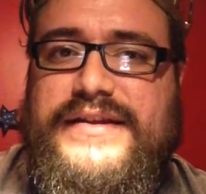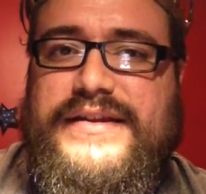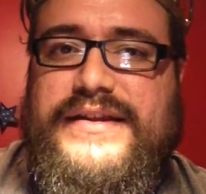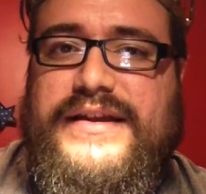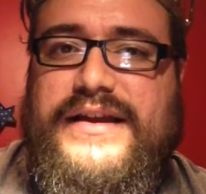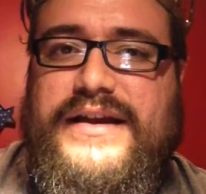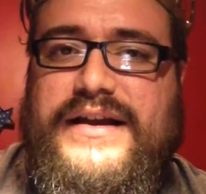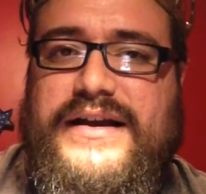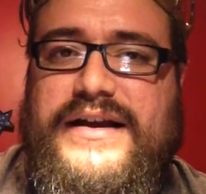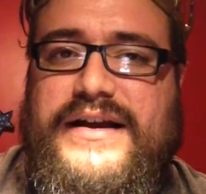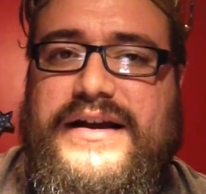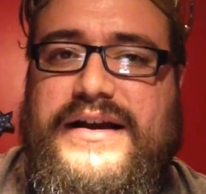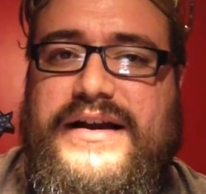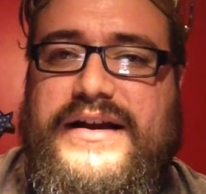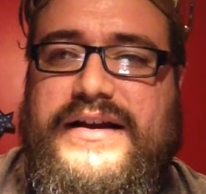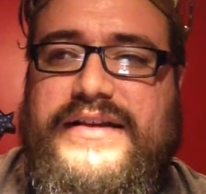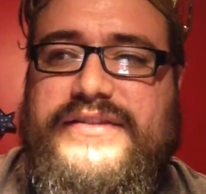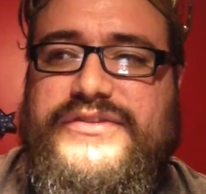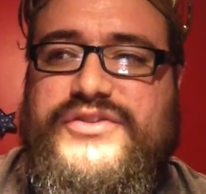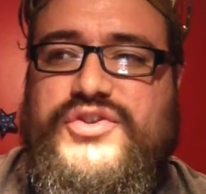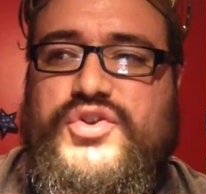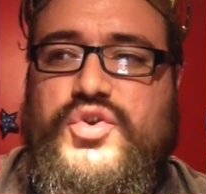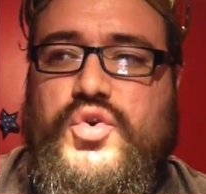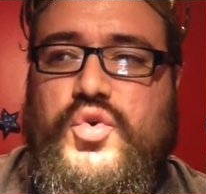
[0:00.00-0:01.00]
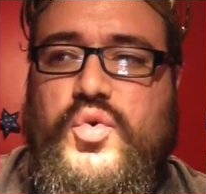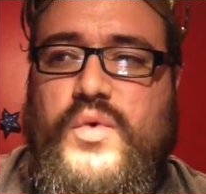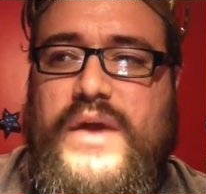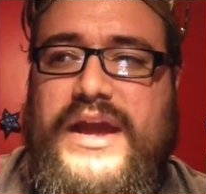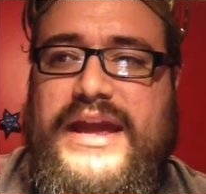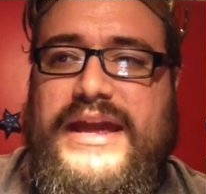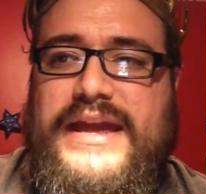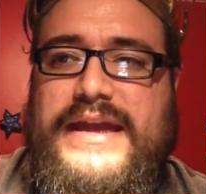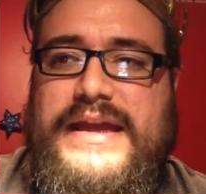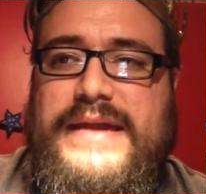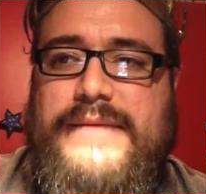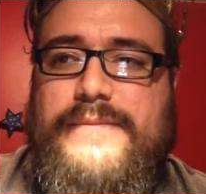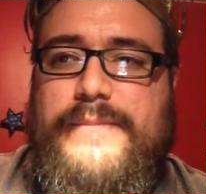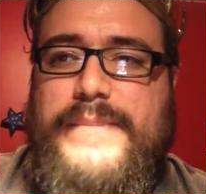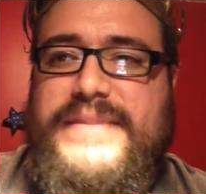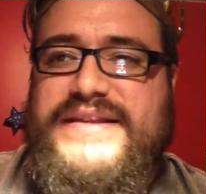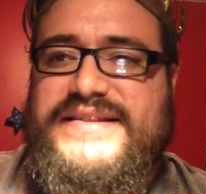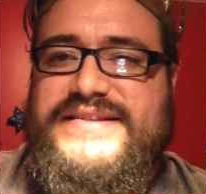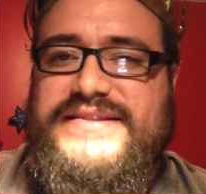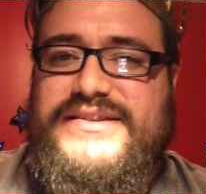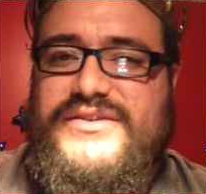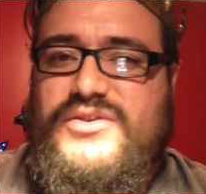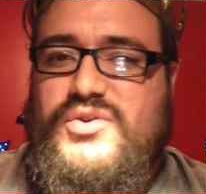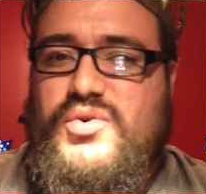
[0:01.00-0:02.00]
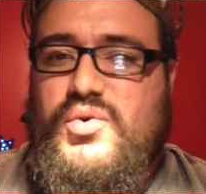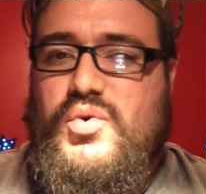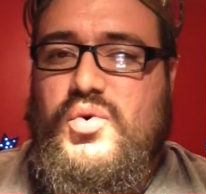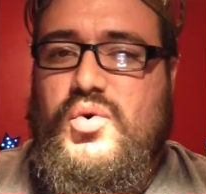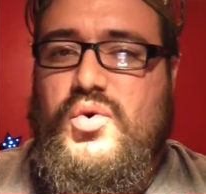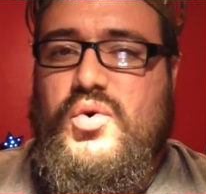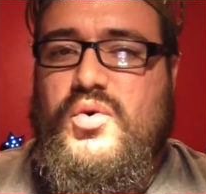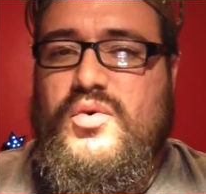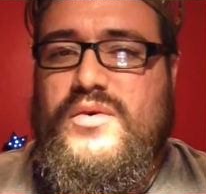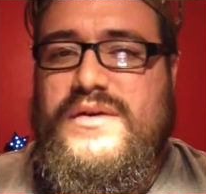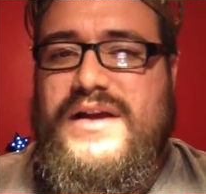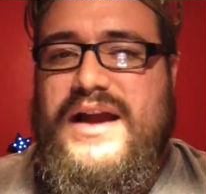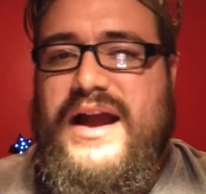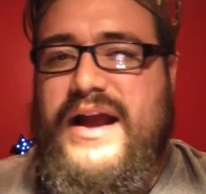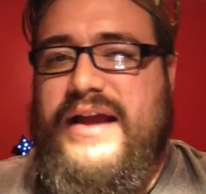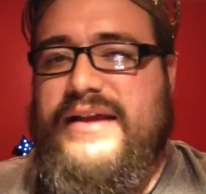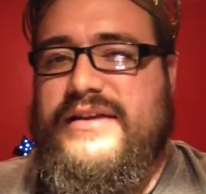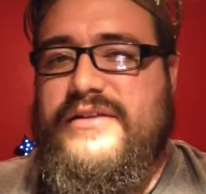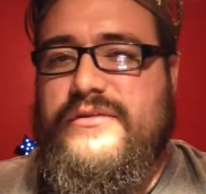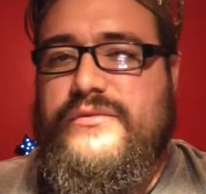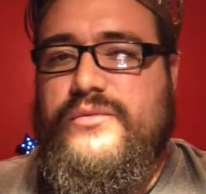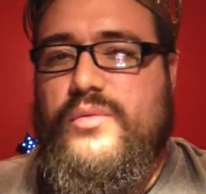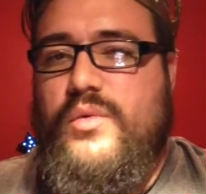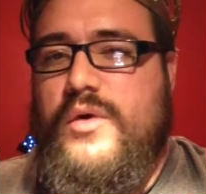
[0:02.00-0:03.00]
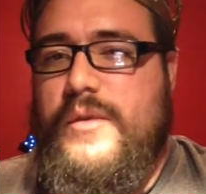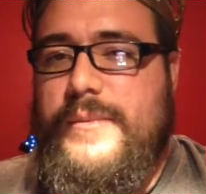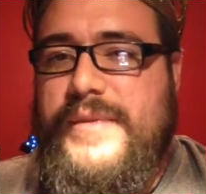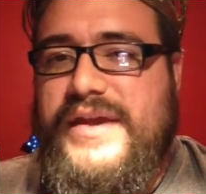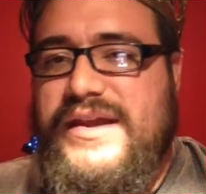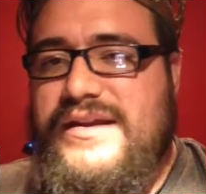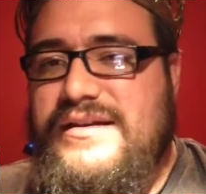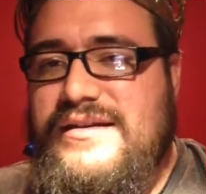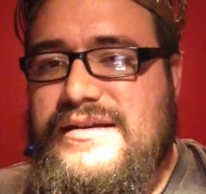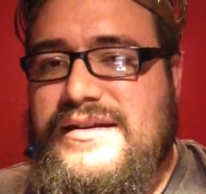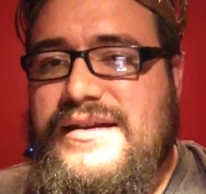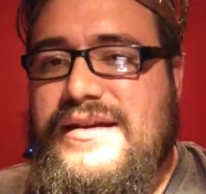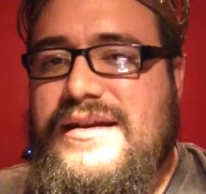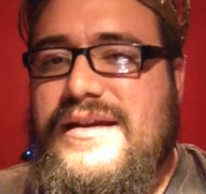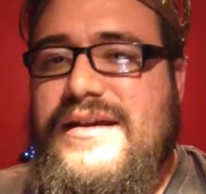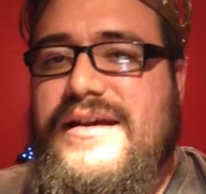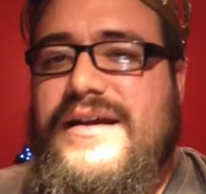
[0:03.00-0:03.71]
to a mystical kind of woman.